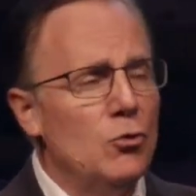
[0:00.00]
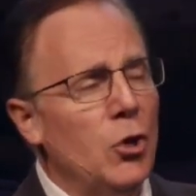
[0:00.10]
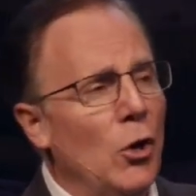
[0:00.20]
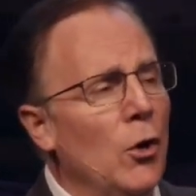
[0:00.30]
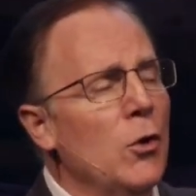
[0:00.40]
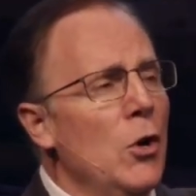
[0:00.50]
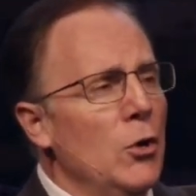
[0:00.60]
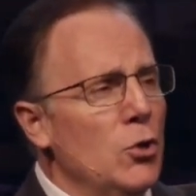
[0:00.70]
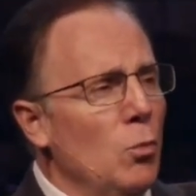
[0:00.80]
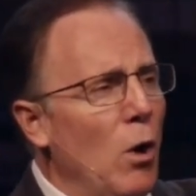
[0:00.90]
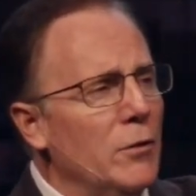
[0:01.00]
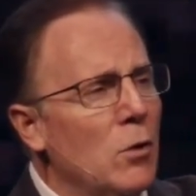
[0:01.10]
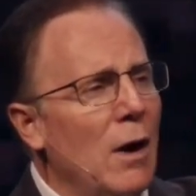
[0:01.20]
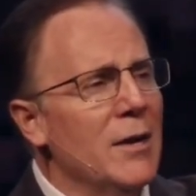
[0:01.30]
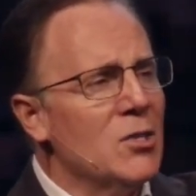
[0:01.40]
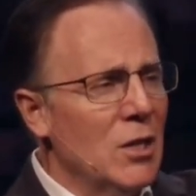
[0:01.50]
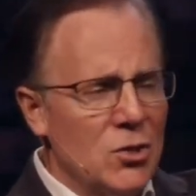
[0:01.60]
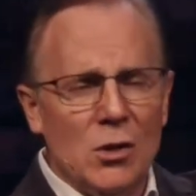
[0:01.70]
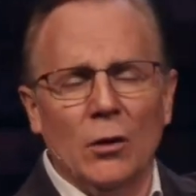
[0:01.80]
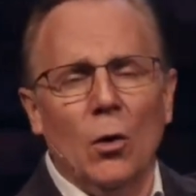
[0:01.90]
You turn to what
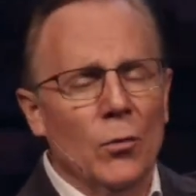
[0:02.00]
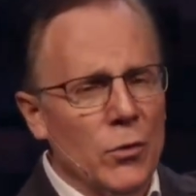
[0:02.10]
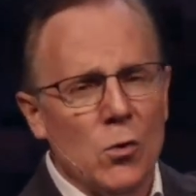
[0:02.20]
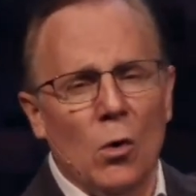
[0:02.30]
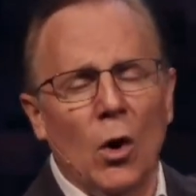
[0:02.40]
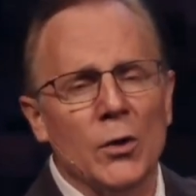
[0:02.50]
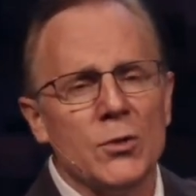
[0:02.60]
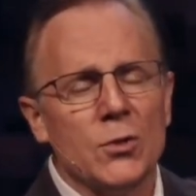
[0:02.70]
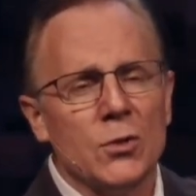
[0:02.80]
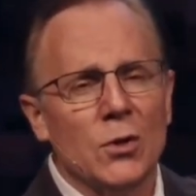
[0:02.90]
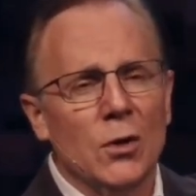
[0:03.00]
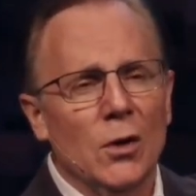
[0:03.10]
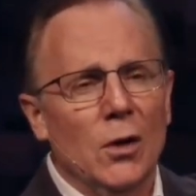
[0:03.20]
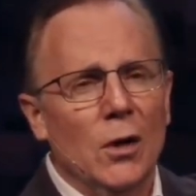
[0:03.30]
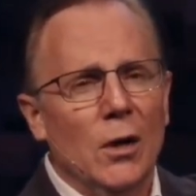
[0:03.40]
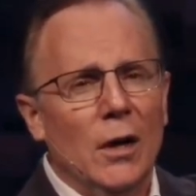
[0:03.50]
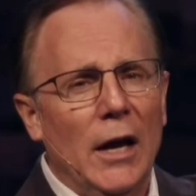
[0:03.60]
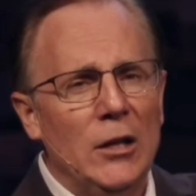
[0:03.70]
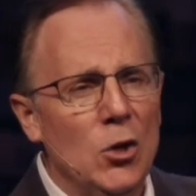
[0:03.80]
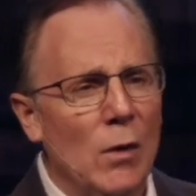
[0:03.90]
Christ has done on the cross
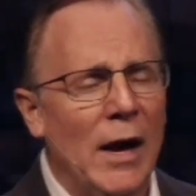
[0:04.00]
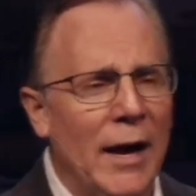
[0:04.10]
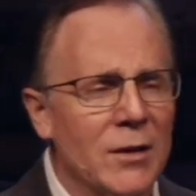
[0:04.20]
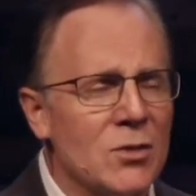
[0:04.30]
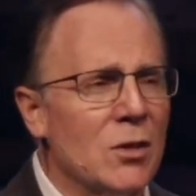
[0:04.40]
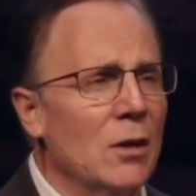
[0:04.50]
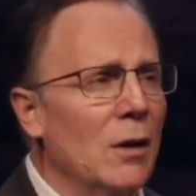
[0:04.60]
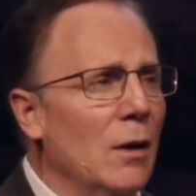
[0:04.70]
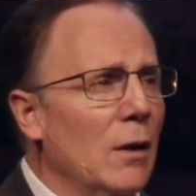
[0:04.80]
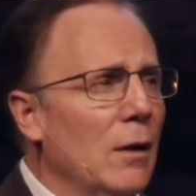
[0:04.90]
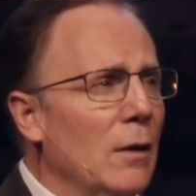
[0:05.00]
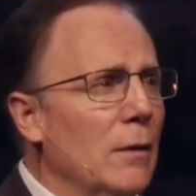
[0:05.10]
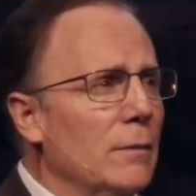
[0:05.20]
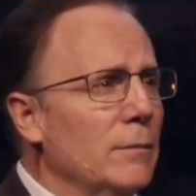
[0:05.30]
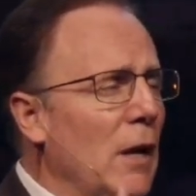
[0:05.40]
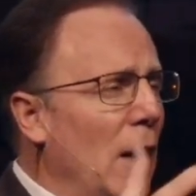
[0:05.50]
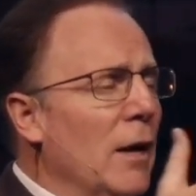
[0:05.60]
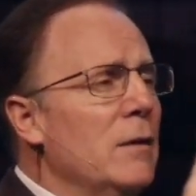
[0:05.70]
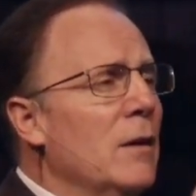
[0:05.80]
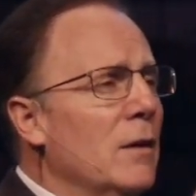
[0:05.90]
and you ask,
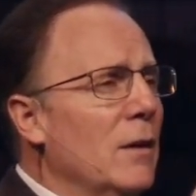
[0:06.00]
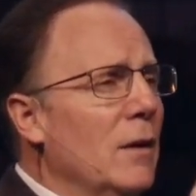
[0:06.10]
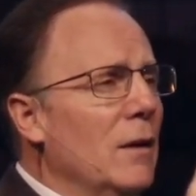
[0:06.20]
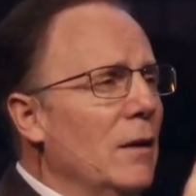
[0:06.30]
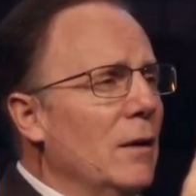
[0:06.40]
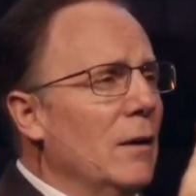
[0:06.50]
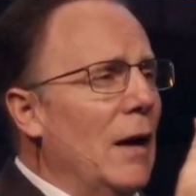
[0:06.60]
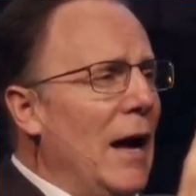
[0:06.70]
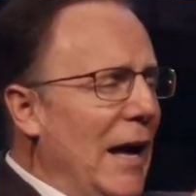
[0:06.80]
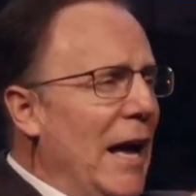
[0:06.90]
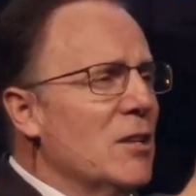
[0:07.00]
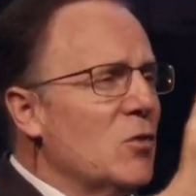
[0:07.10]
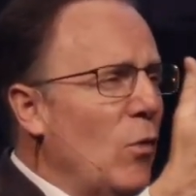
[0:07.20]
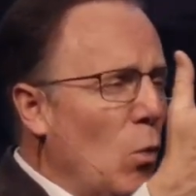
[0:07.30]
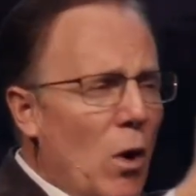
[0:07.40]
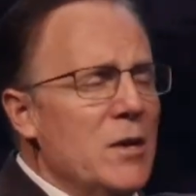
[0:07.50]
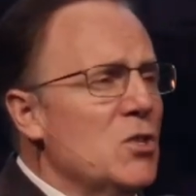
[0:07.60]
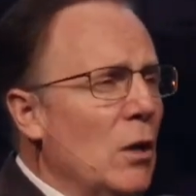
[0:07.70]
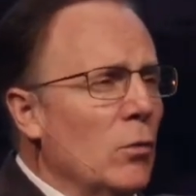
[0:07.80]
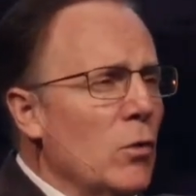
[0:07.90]
God, I ask for
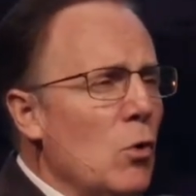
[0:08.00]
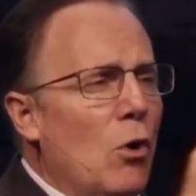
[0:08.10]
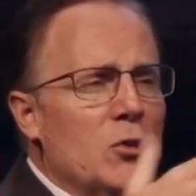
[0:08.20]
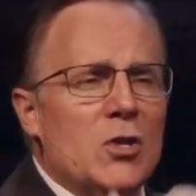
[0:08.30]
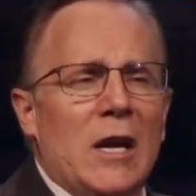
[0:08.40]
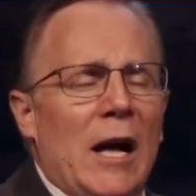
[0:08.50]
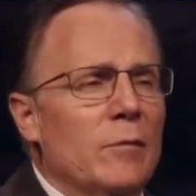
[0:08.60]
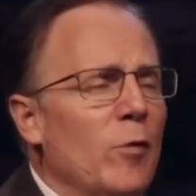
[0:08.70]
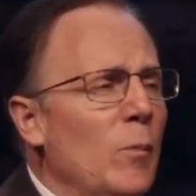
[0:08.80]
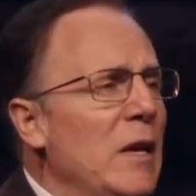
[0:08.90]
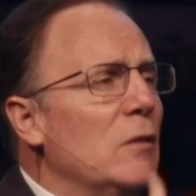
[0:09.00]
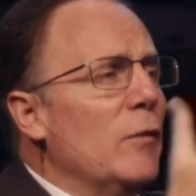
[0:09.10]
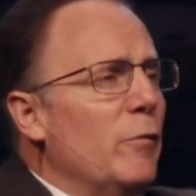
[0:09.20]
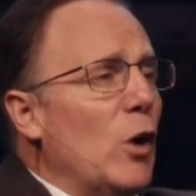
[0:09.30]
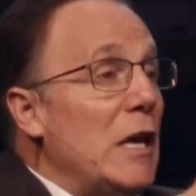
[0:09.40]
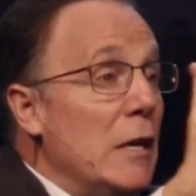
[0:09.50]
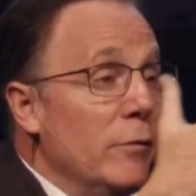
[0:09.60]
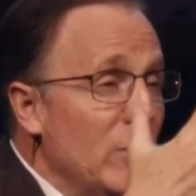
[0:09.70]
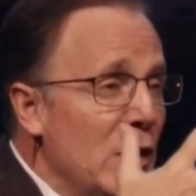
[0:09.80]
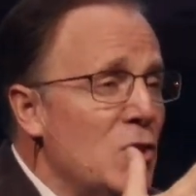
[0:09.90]
what he's done on the cross to count for me, the
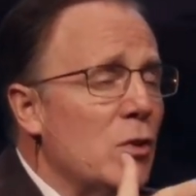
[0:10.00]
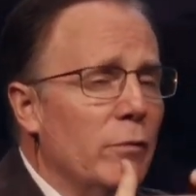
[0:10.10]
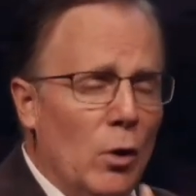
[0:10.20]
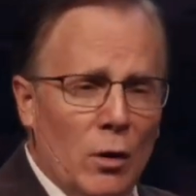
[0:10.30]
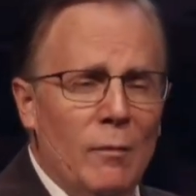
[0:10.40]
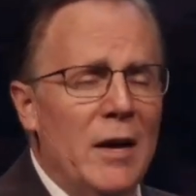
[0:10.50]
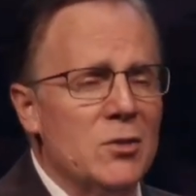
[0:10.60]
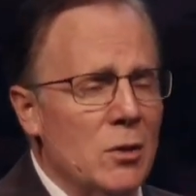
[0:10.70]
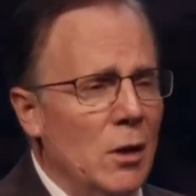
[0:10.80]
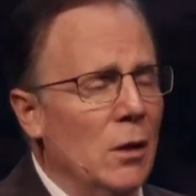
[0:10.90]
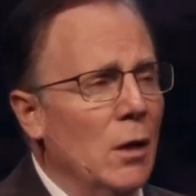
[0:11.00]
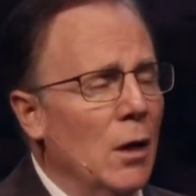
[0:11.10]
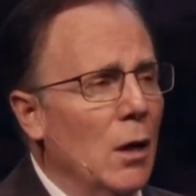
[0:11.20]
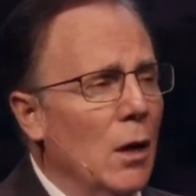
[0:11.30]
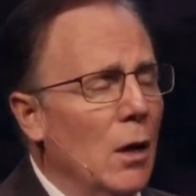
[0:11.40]
forgiveness of all of my sin.